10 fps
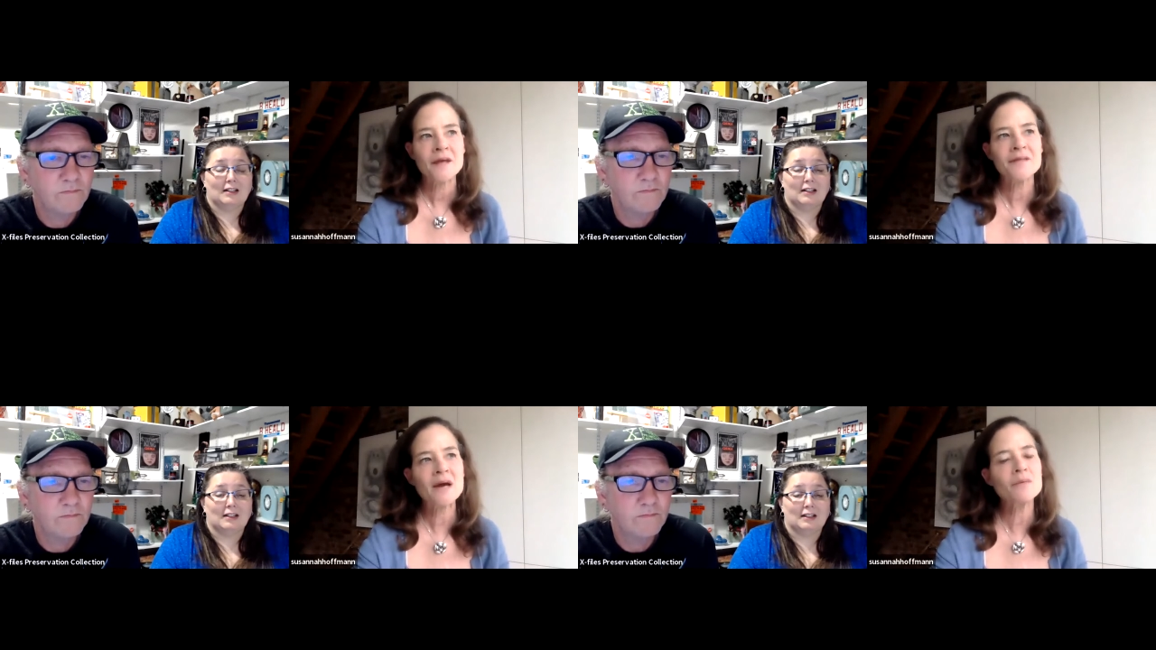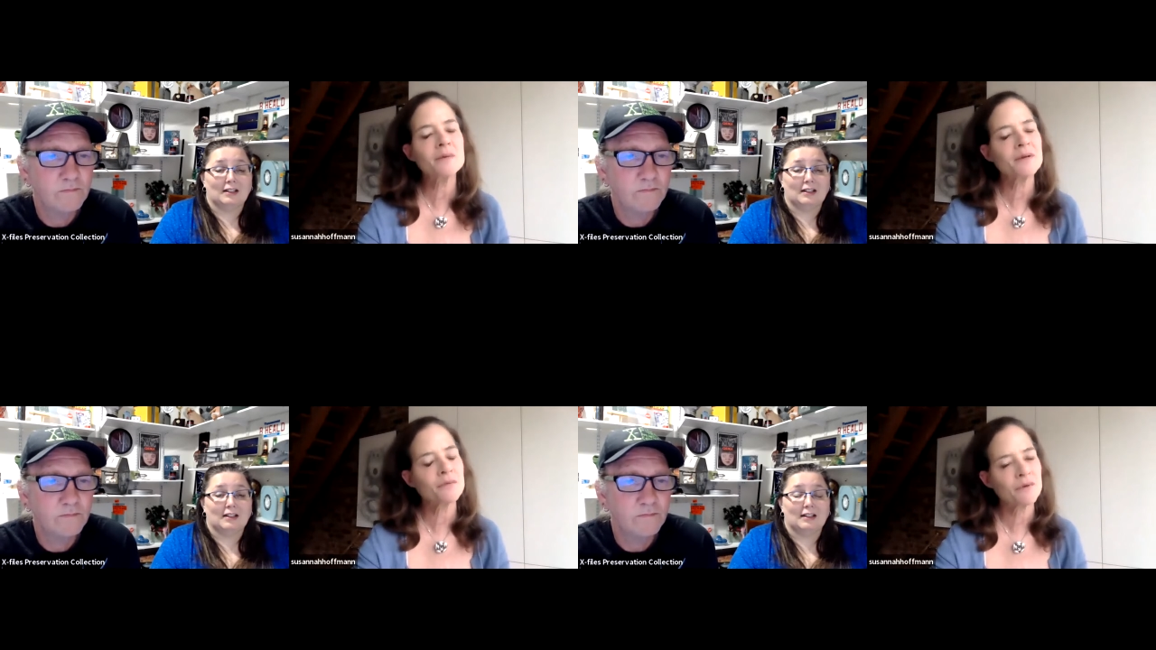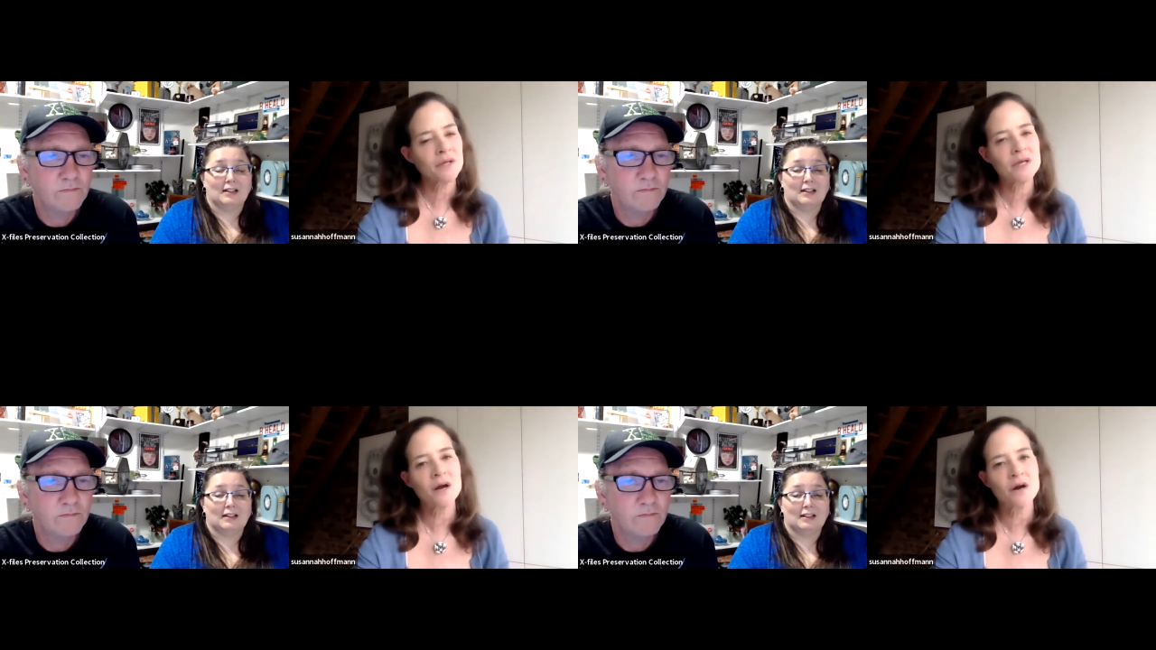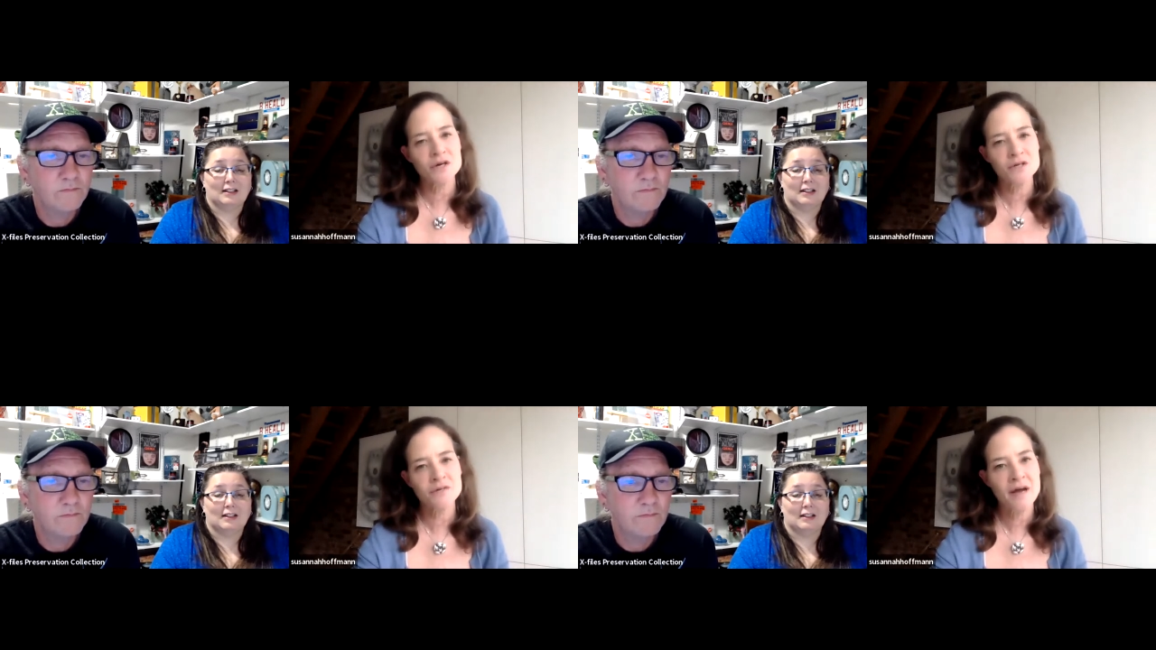Speaker 1: that would have been really
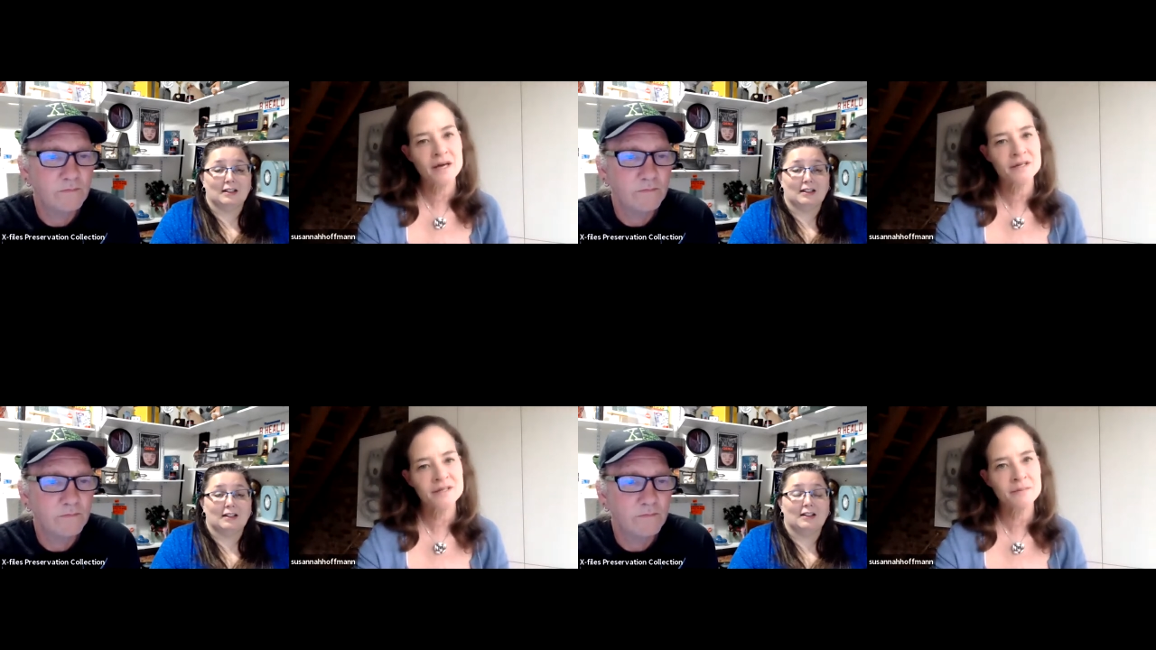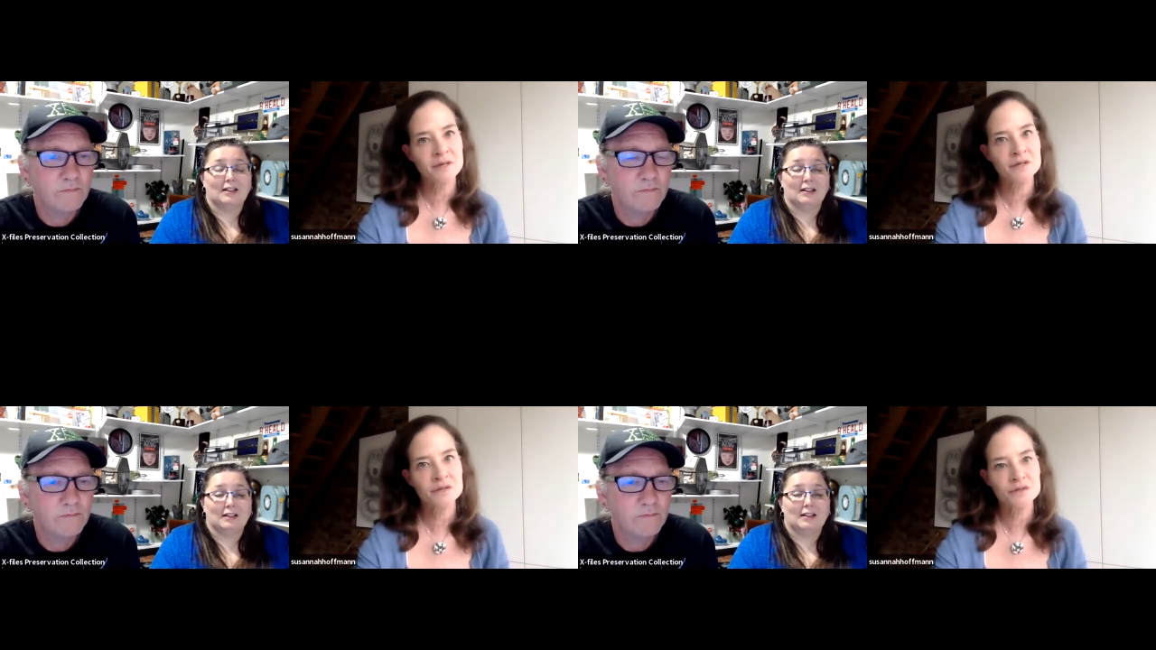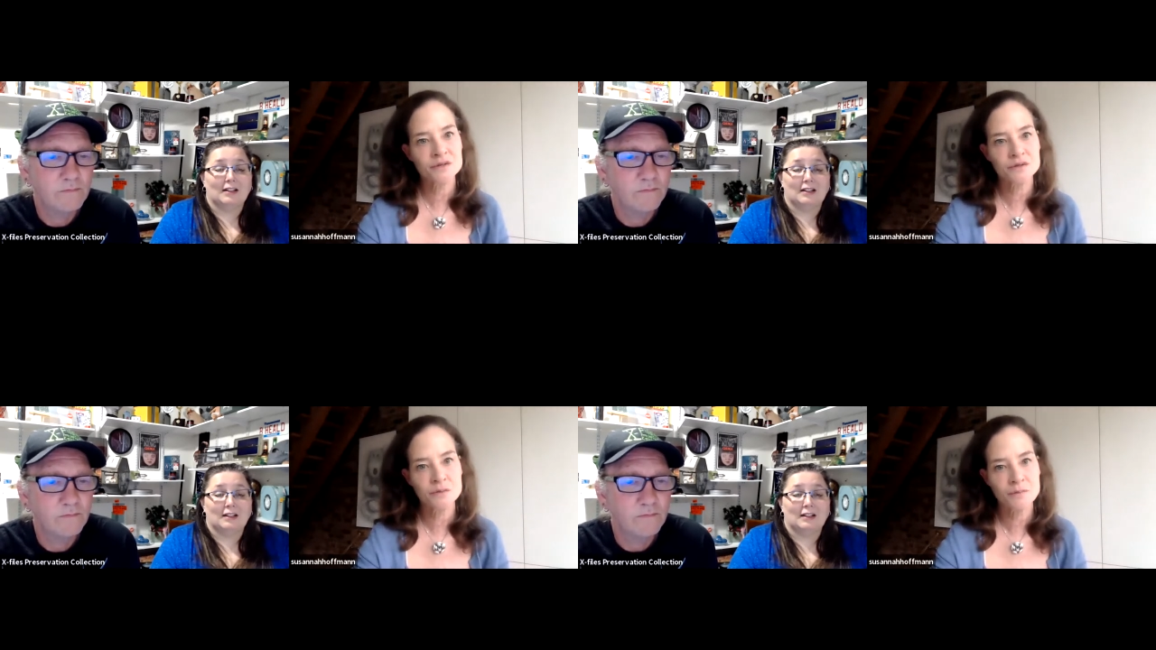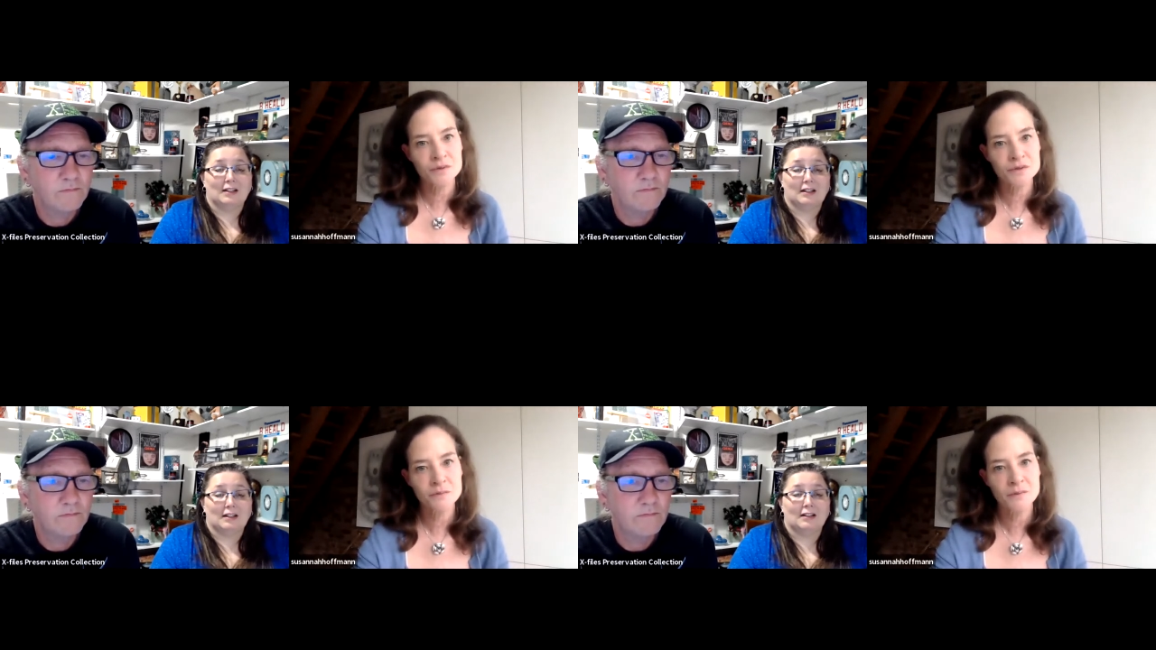hard to have had somebody super
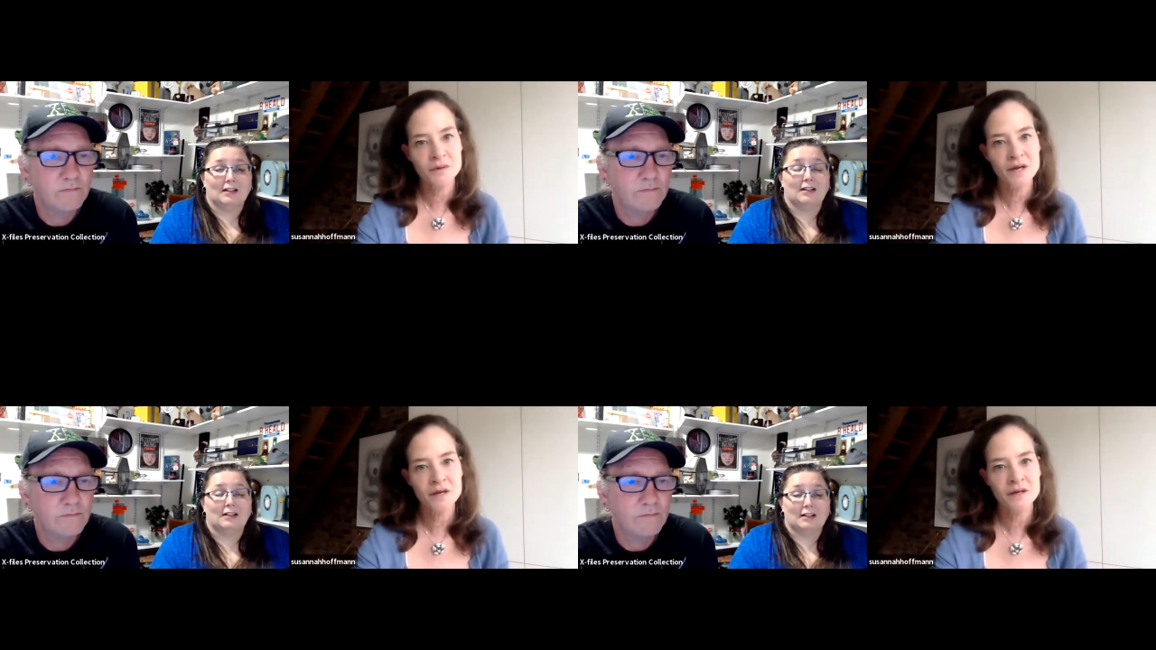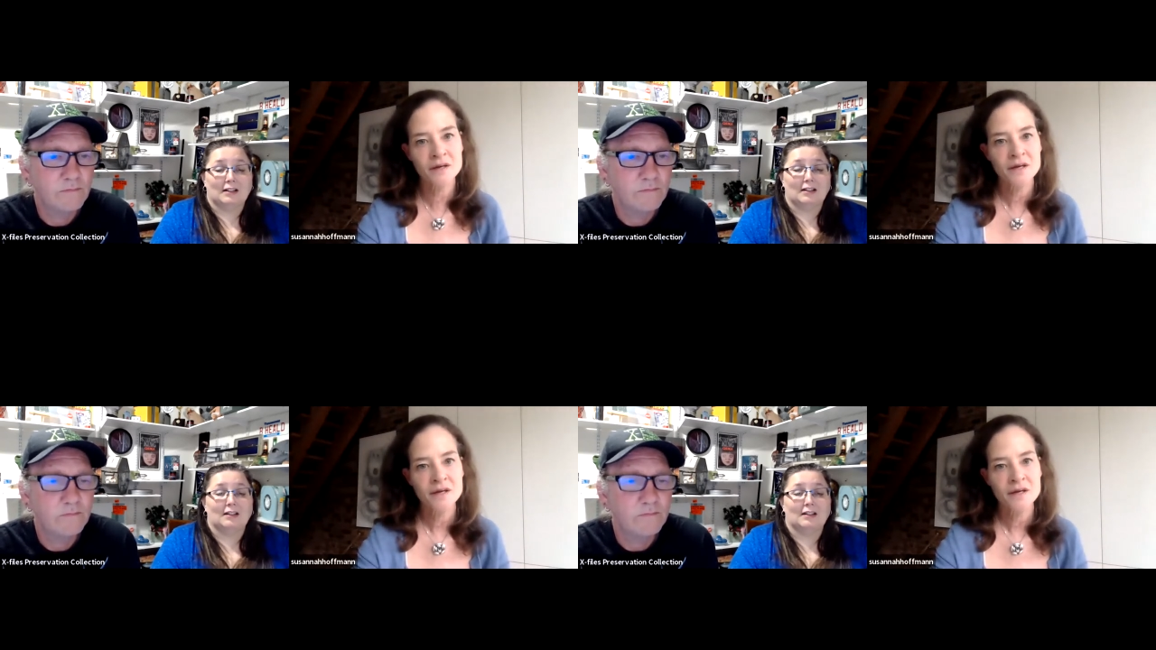super young,